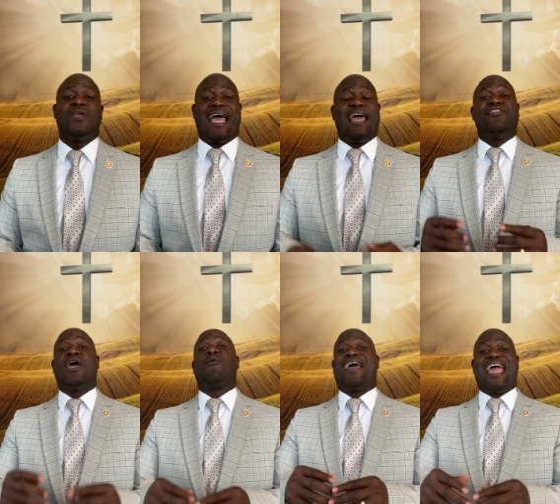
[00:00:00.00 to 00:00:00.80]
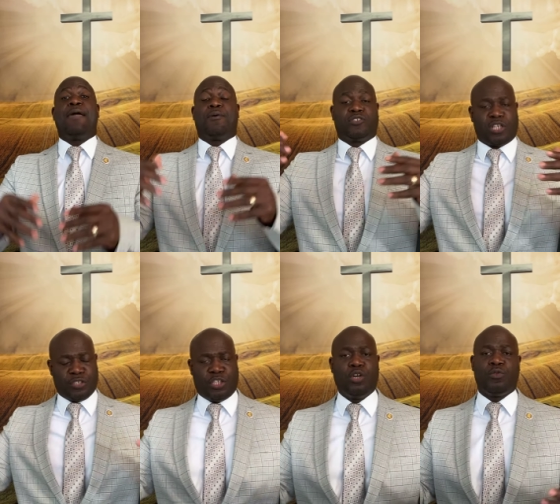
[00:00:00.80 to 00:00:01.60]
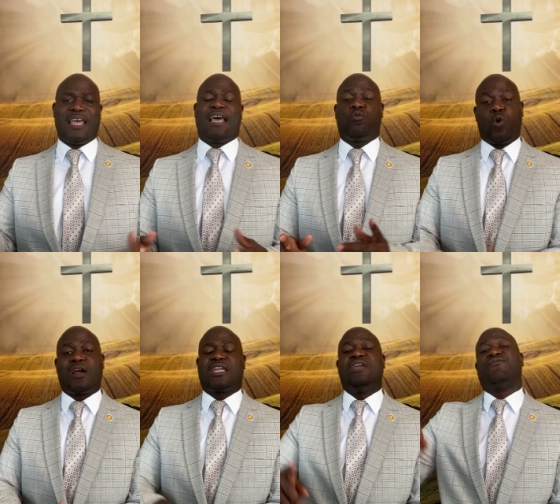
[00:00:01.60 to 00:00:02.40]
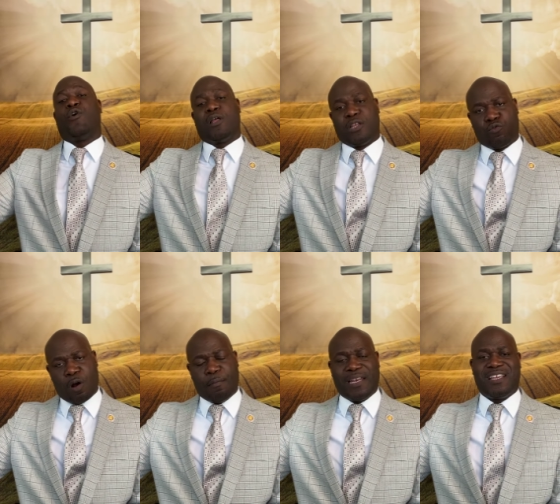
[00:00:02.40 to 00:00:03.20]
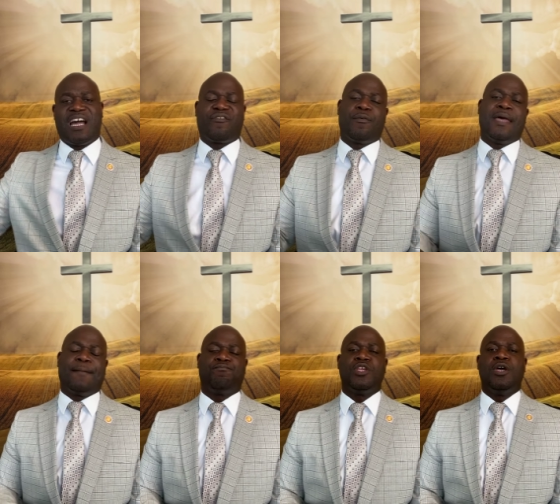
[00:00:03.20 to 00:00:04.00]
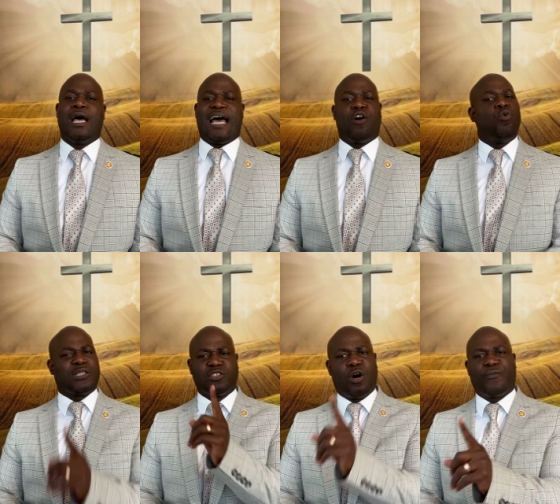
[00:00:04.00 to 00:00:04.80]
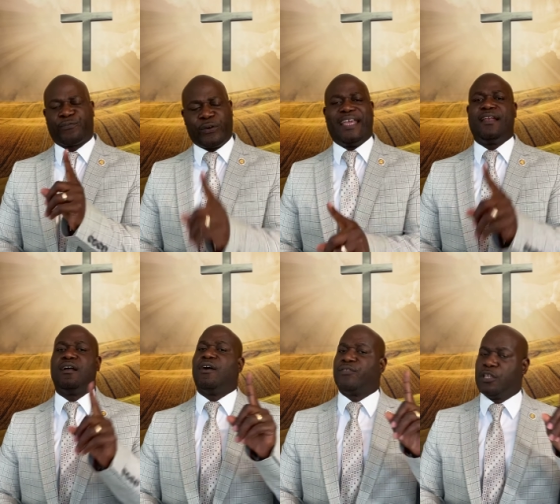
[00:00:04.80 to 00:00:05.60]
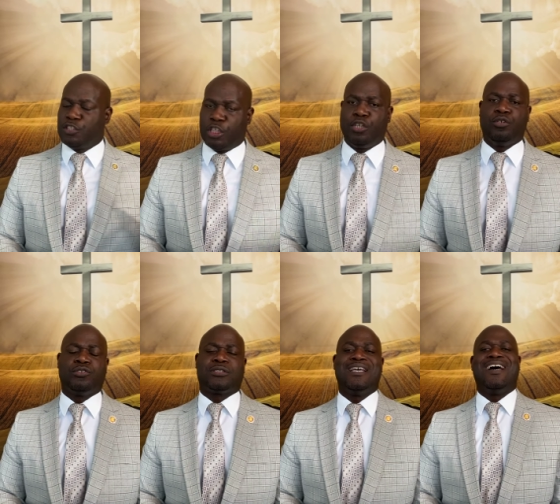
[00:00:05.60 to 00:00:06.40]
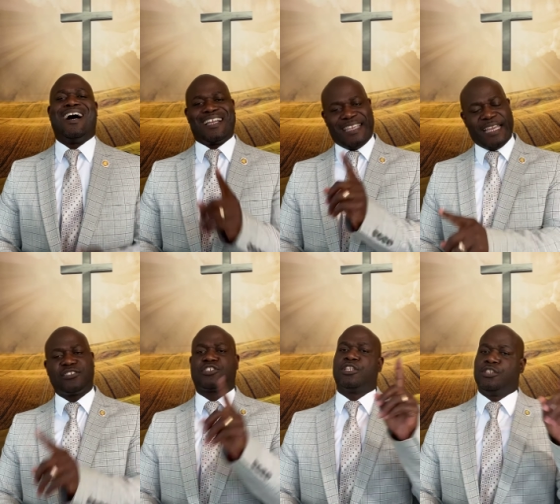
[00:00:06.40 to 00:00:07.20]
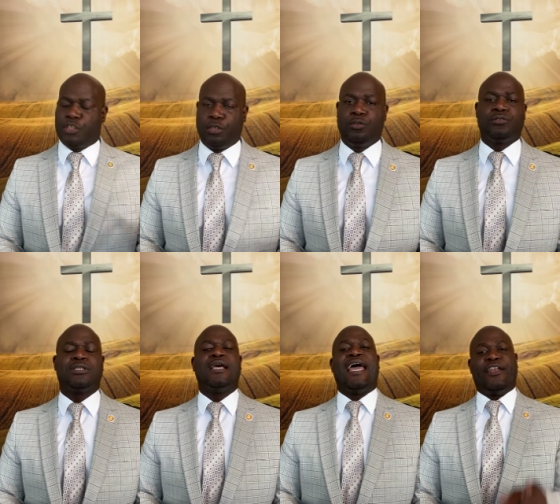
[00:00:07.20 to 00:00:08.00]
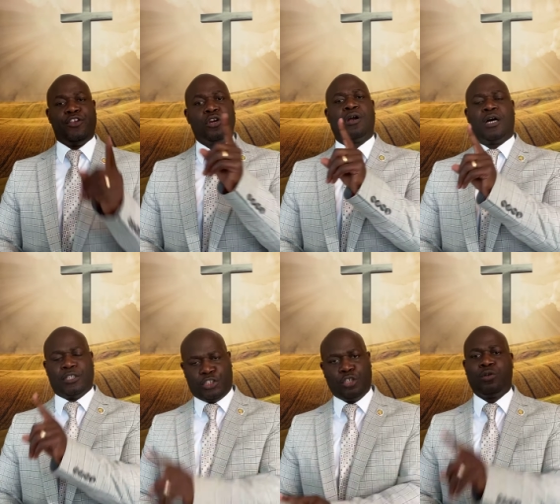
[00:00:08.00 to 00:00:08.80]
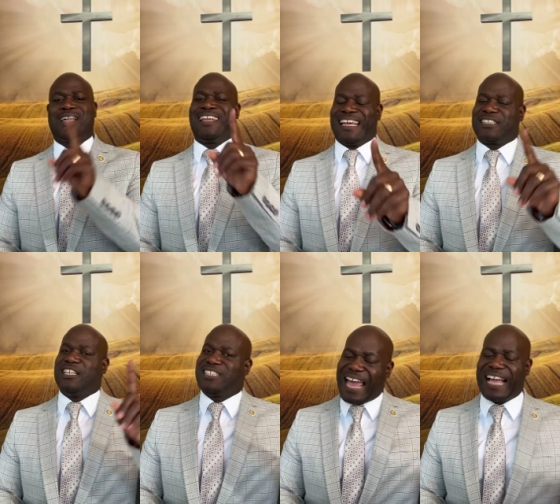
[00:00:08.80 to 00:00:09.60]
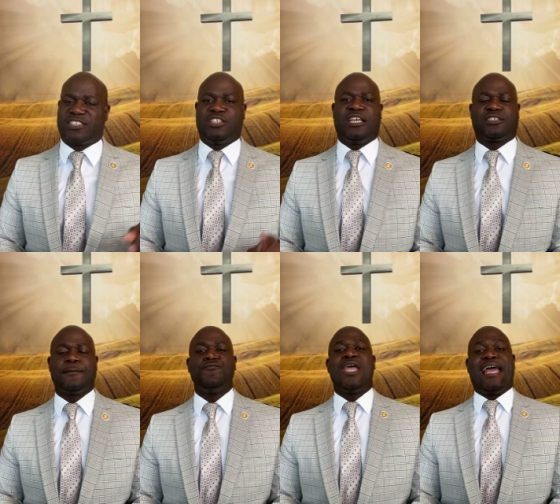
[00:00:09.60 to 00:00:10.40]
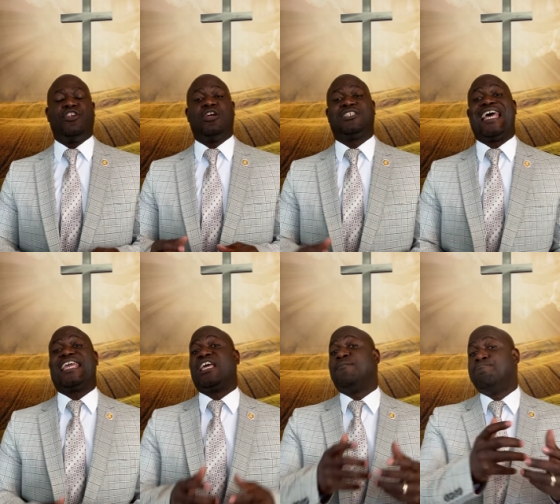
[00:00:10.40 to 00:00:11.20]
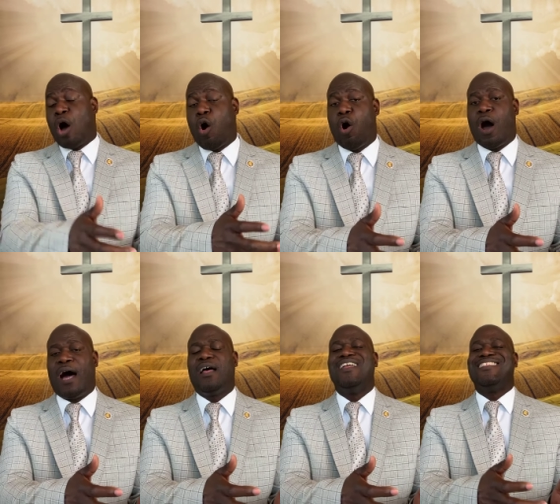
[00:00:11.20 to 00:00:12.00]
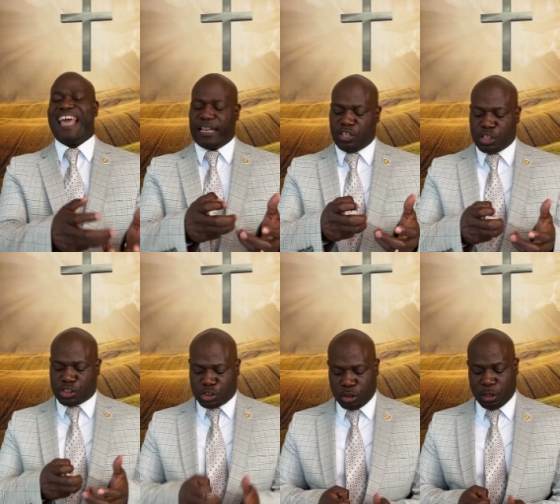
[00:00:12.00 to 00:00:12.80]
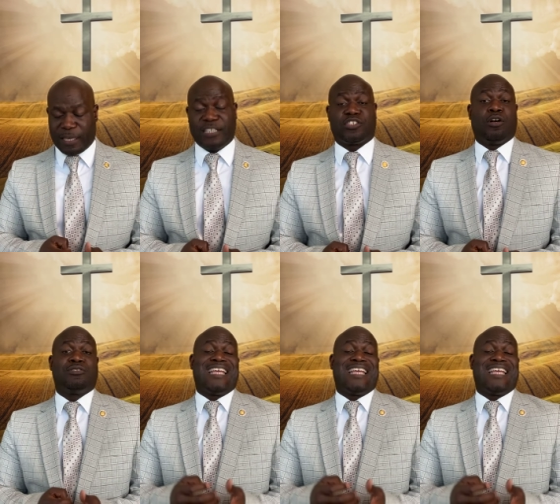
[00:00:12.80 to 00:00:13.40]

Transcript: And they were able to do that working for the Roman government, uh, who was no friend of the Jews, against the Jews, and you're a Jew collecting taxes, and you're taking more than you should. And so